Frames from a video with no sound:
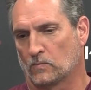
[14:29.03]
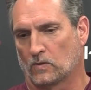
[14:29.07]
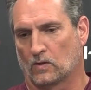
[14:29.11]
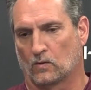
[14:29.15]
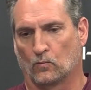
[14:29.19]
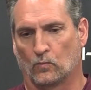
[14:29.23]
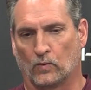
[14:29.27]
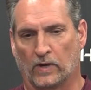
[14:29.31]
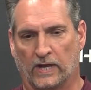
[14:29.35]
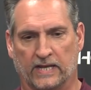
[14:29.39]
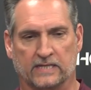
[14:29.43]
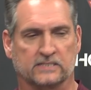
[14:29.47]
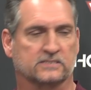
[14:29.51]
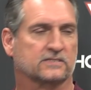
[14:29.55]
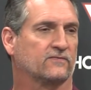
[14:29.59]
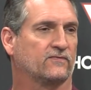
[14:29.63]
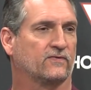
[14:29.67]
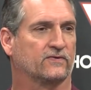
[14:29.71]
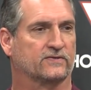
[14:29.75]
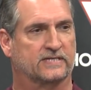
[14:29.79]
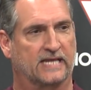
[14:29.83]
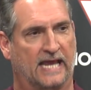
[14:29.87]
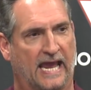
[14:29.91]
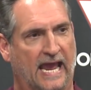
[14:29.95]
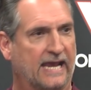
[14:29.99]
ways of
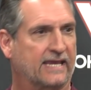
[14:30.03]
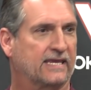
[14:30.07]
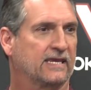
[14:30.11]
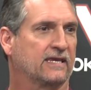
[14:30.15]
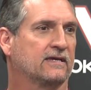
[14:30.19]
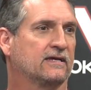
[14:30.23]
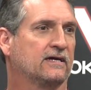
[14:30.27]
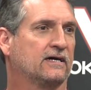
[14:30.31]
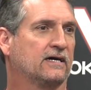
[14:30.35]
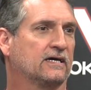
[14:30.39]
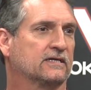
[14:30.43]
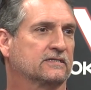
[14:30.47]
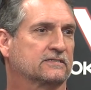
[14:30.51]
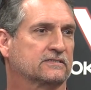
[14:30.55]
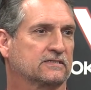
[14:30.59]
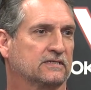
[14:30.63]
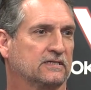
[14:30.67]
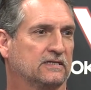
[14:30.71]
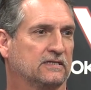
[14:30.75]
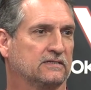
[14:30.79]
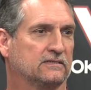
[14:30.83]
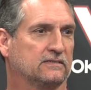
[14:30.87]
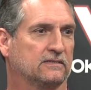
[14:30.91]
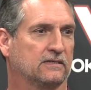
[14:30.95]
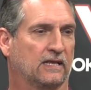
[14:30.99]
attacking us
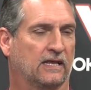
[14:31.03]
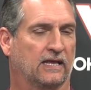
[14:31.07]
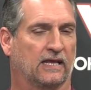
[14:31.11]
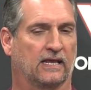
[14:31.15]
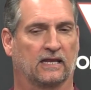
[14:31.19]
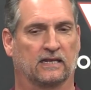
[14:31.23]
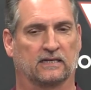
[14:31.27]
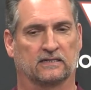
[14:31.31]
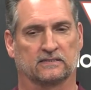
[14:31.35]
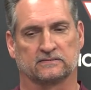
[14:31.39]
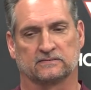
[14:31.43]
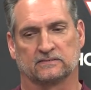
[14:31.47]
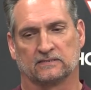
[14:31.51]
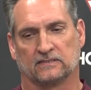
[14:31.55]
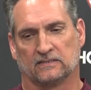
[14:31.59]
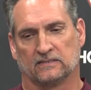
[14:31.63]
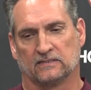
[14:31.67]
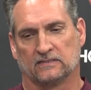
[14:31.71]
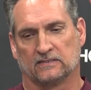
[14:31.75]
and